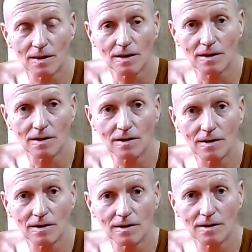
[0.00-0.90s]
So the
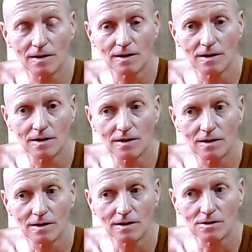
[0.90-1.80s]
only thing we
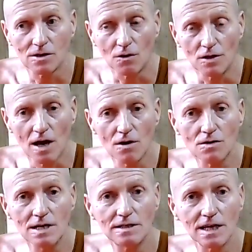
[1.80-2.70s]
need to
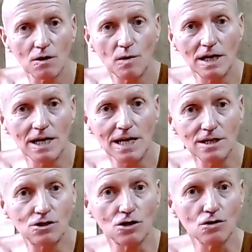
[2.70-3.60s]
do
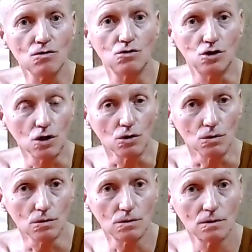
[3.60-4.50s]
is
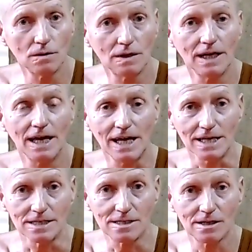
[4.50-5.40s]
know
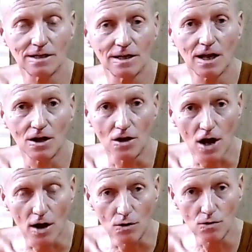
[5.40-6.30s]
thing.
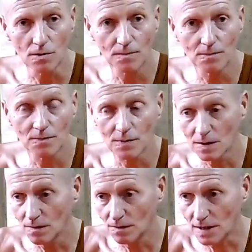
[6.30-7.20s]

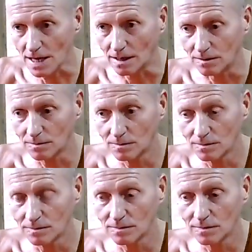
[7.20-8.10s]
And you put those two
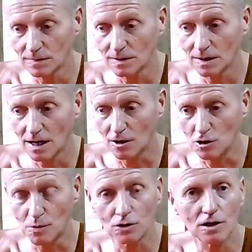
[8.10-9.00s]
words together,
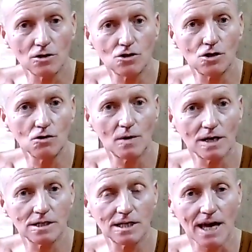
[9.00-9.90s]
know and
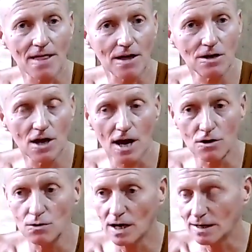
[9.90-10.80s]
thing, and we have the
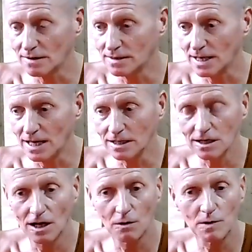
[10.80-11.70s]
word
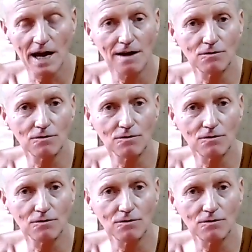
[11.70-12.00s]
nothing.